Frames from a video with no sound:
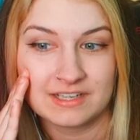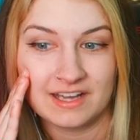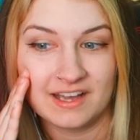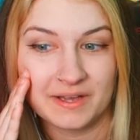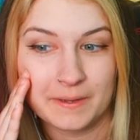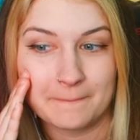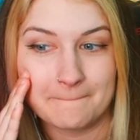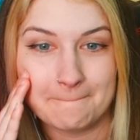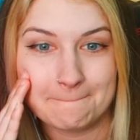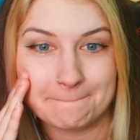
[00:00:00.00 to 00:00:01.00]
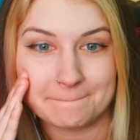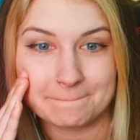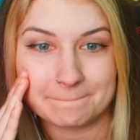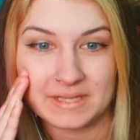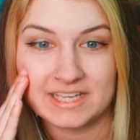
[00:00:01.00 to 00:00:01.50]
Um,
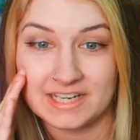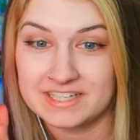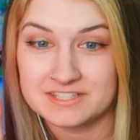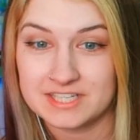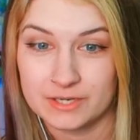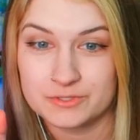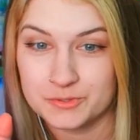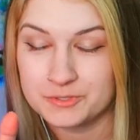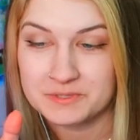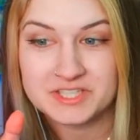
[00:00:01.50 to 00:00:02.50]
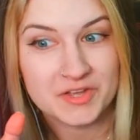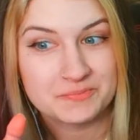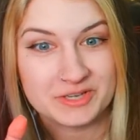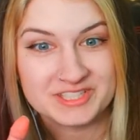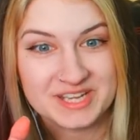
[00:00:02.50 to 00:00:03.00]
and I need Skyward Sword to be done
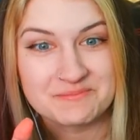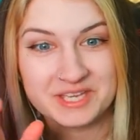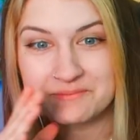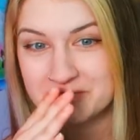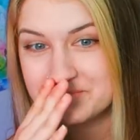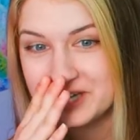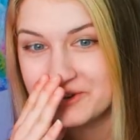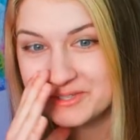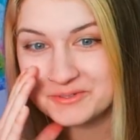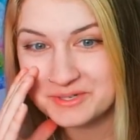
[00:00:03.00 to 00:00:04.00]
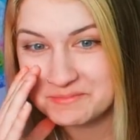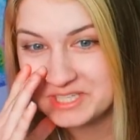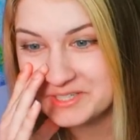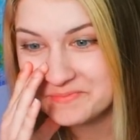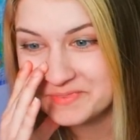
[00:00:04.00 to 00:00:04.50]
by the time the game comes out. You know what I
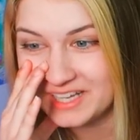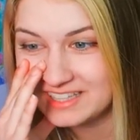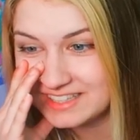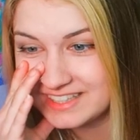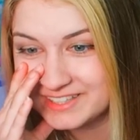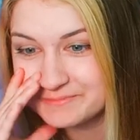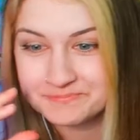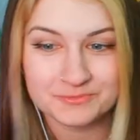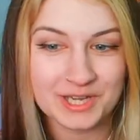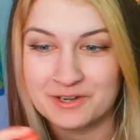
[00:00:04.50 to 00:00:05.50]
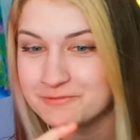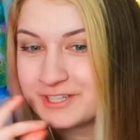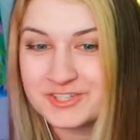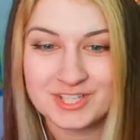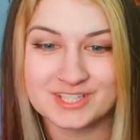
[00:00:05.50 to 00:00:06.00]
mean? Like, we gotta
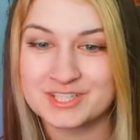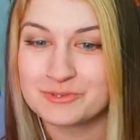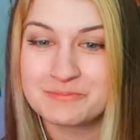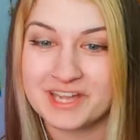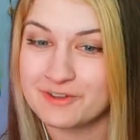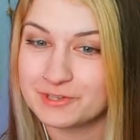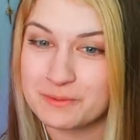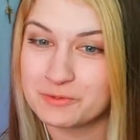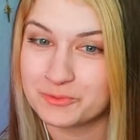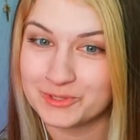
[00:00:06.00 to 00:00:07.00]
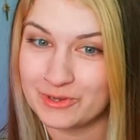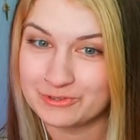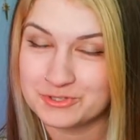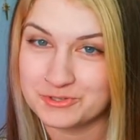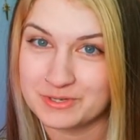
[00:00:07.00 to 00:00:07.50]
finish it. So we might have a couple more long
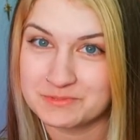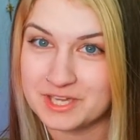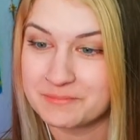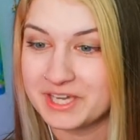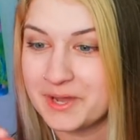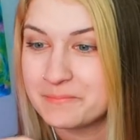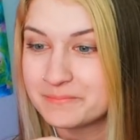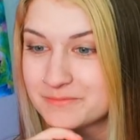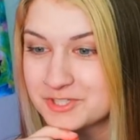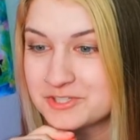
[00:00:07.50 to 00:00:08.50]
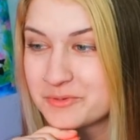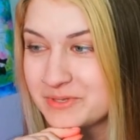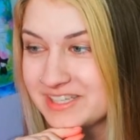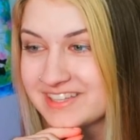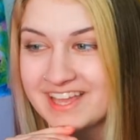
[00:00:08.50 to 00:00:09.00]
streams coming up just so we
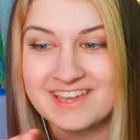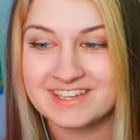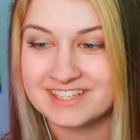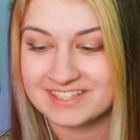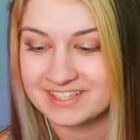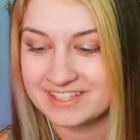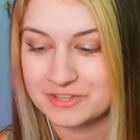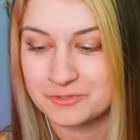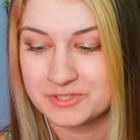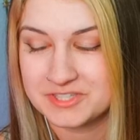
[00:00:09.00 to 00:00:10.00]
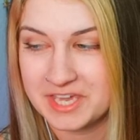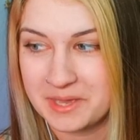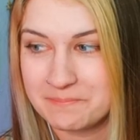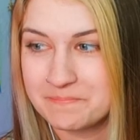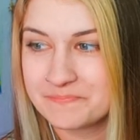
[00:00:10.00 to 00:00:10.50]
can like get through this
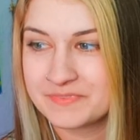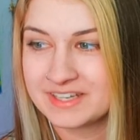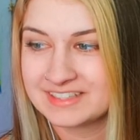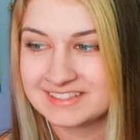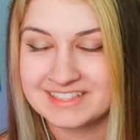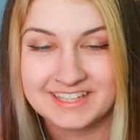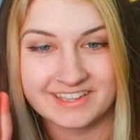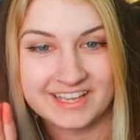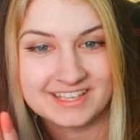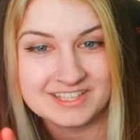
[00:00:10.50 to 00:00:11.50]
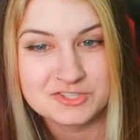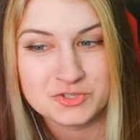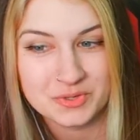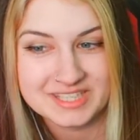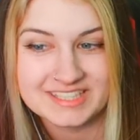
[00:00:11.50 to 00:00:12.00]
game and like
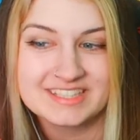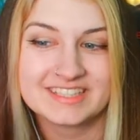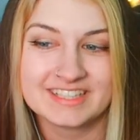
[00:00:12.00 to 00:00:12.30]
enjoy it.